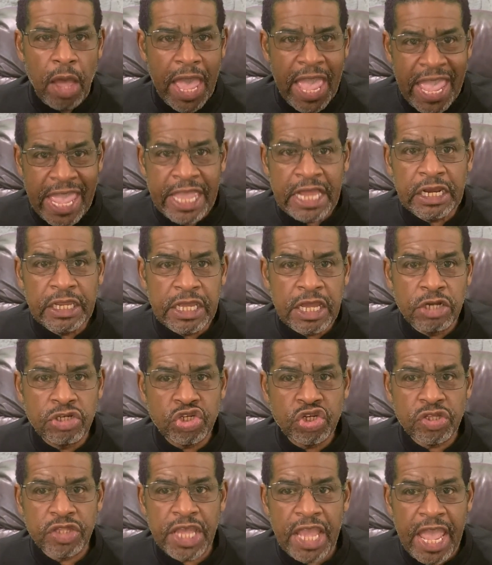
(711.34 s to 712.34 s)
alien
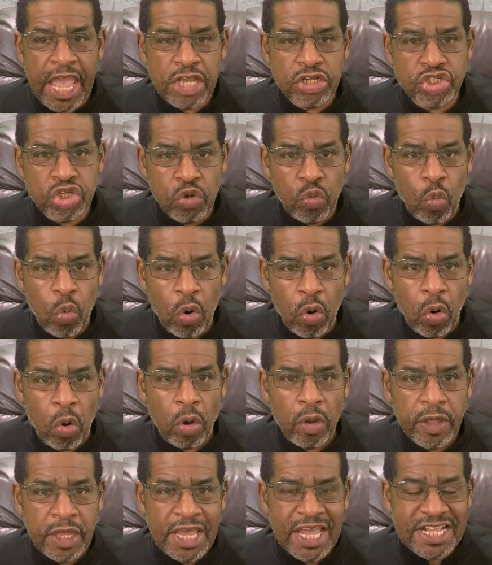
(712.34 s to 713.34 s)
to the ancient
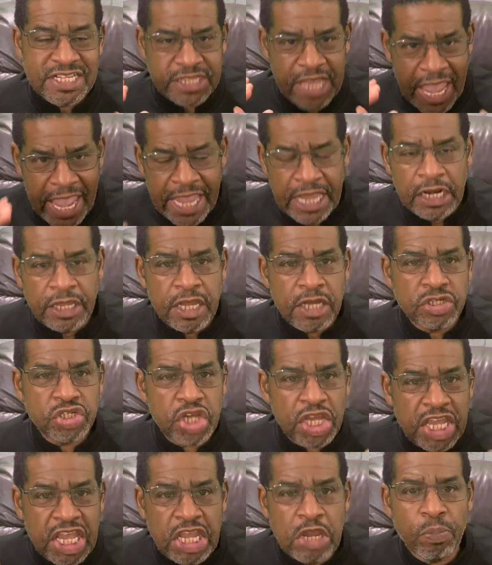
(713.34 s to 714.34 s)
world, it's alien to
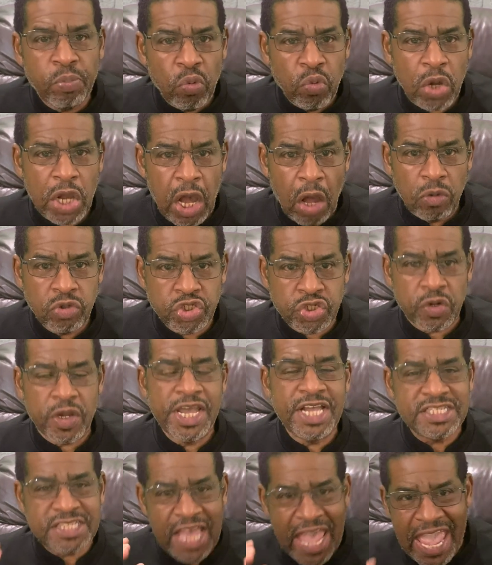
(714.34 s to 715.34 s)
Hebrew culture,
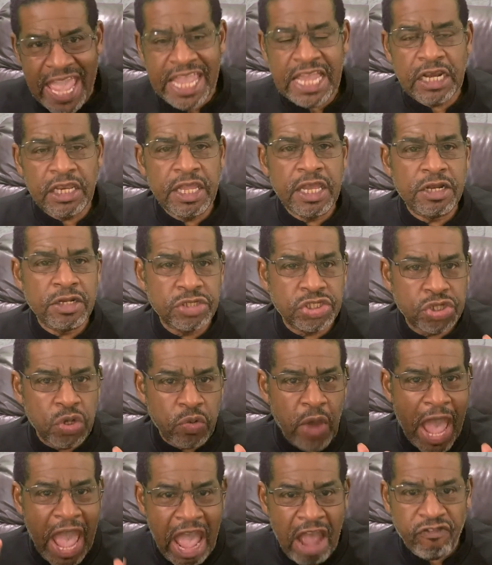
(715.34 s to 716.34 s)
it's alien to
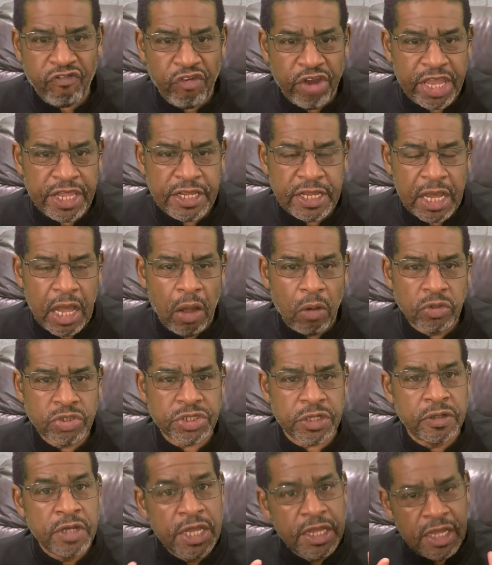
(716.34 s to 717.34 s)
African
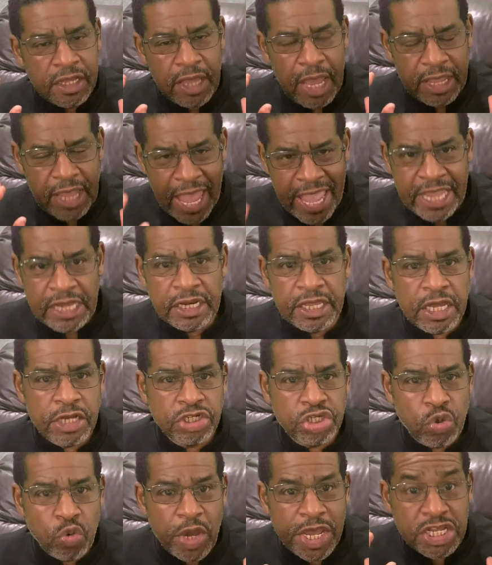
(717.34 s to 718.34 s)
culture, alien
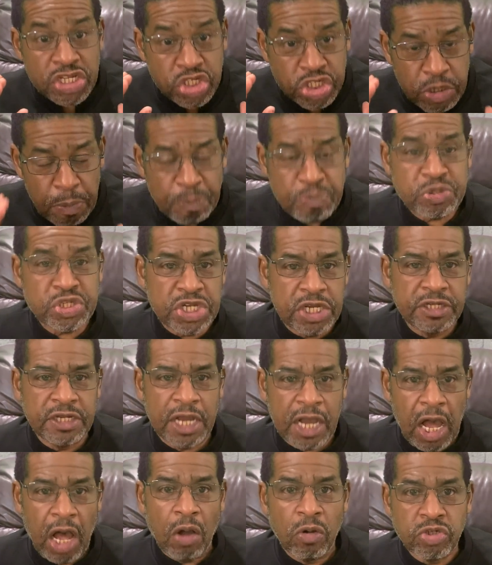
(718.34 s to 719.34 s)
to Egyptian
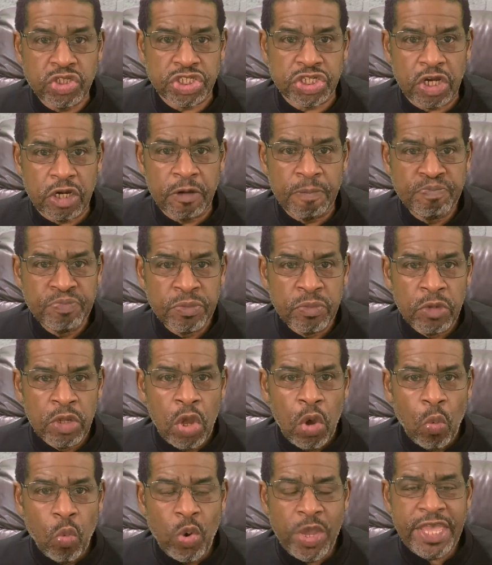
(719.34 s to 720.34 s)
culture, we